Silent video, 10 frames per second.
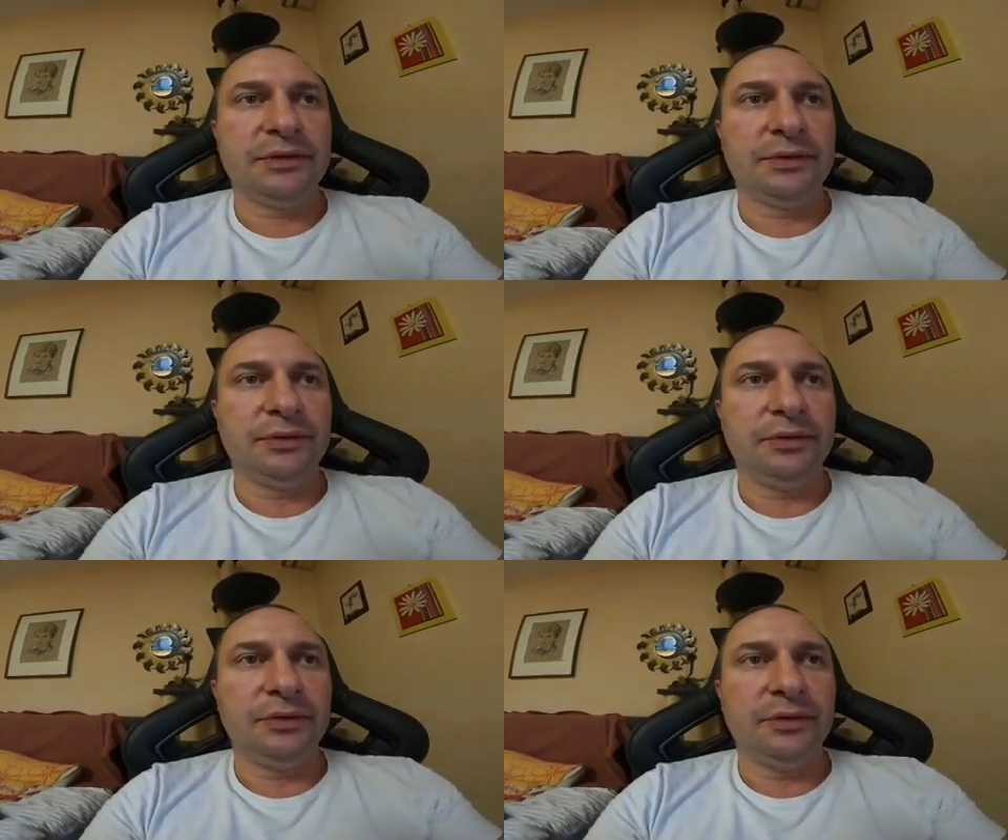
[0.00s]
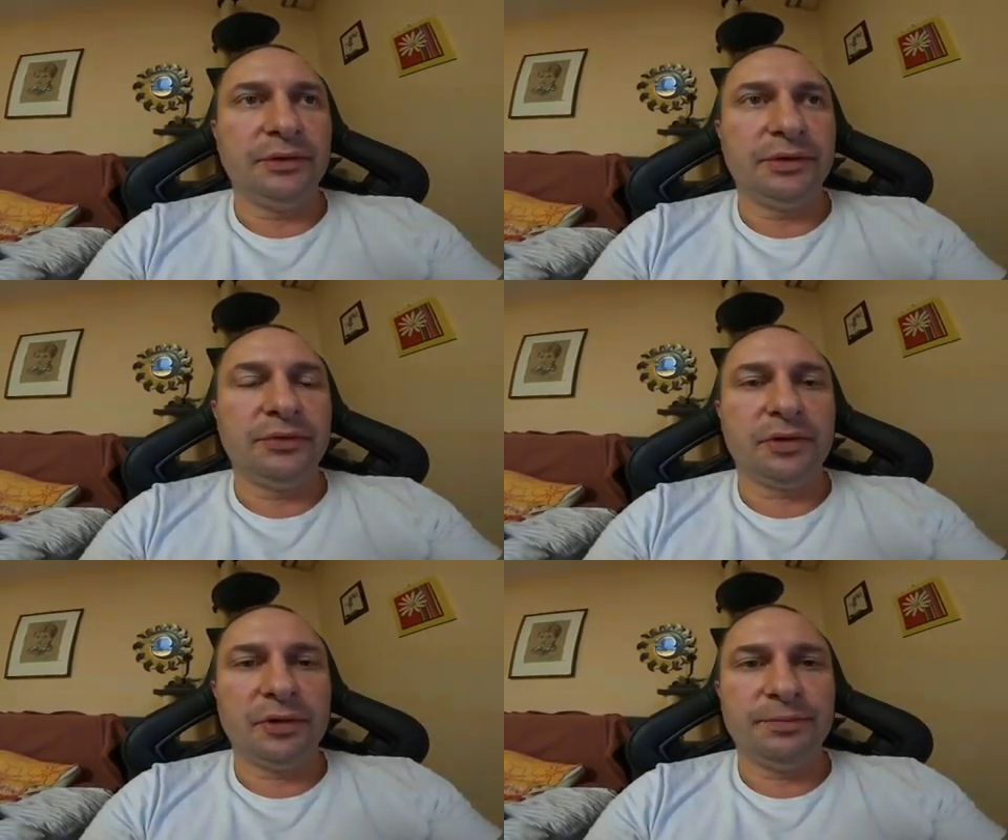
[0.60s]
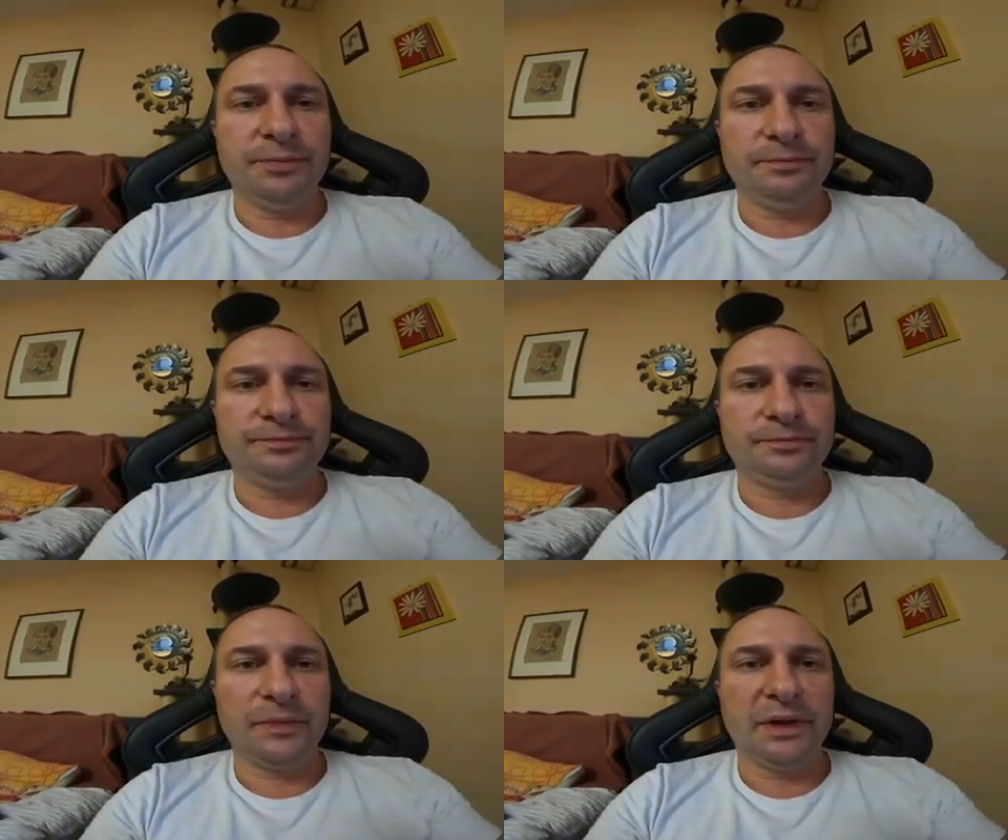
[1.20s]
to Europe
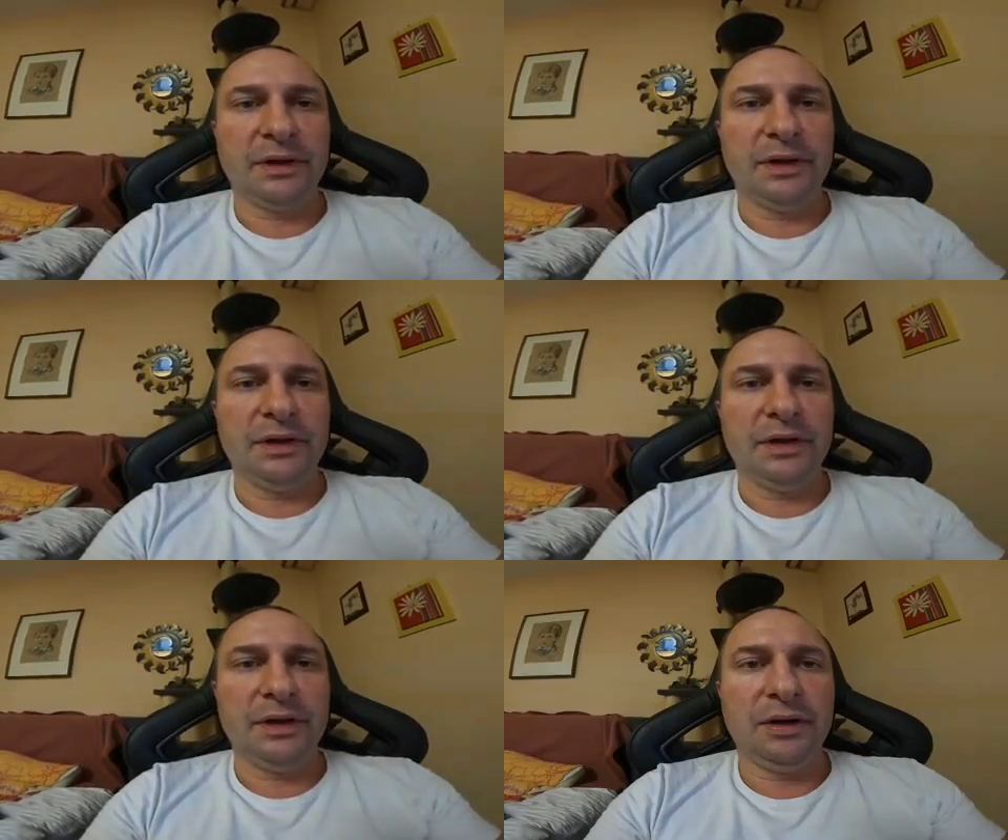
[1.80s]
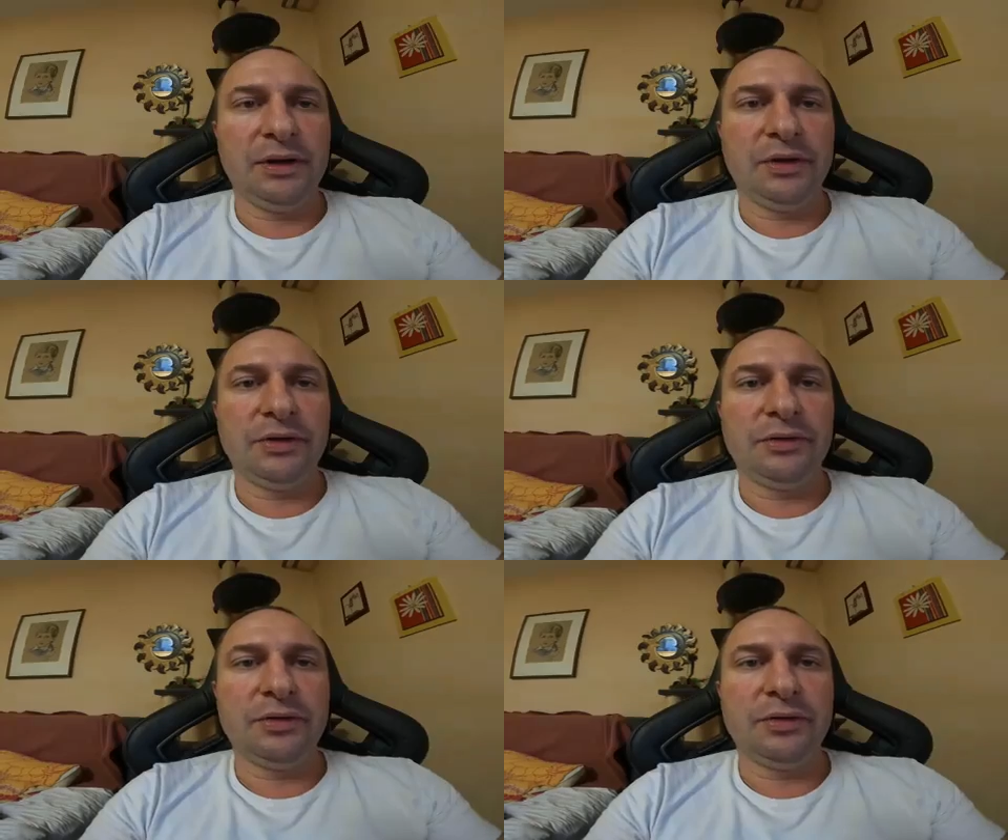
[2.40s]
uh,